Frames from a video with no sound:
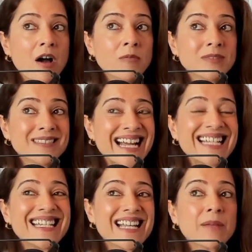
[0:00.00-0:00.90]
almost
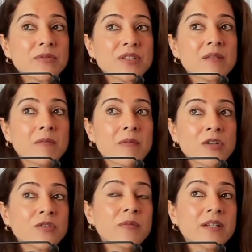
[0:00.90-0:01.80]
99% of the
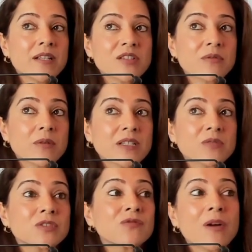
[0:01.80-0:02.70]
$100 million we
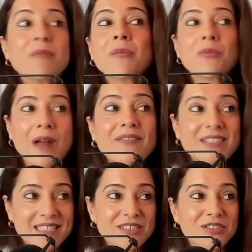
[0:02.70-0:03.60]
raised was from the
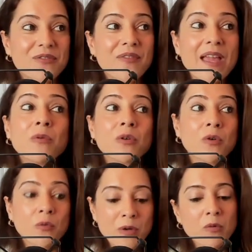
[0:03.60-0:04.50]
private sector. We
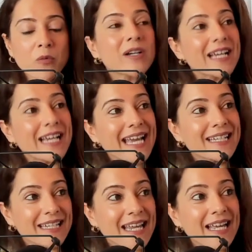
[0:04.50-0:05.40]
were working
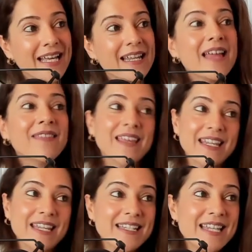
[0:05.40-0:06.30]
hand in hand.
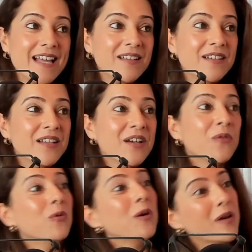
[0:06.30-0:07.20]
They needed talent.
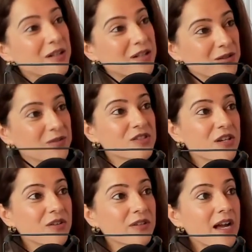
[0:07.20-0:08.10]
We wanted to close the
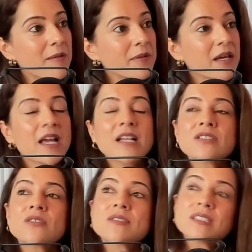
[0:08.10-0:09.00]
gender gap.
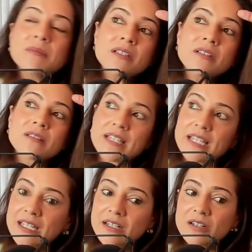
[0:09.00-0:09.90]
So similarly
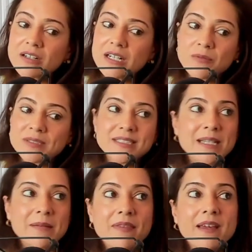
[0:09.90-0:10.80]
here, it was the
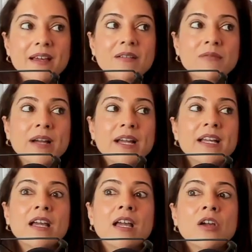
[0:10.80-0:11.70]
same thing, right?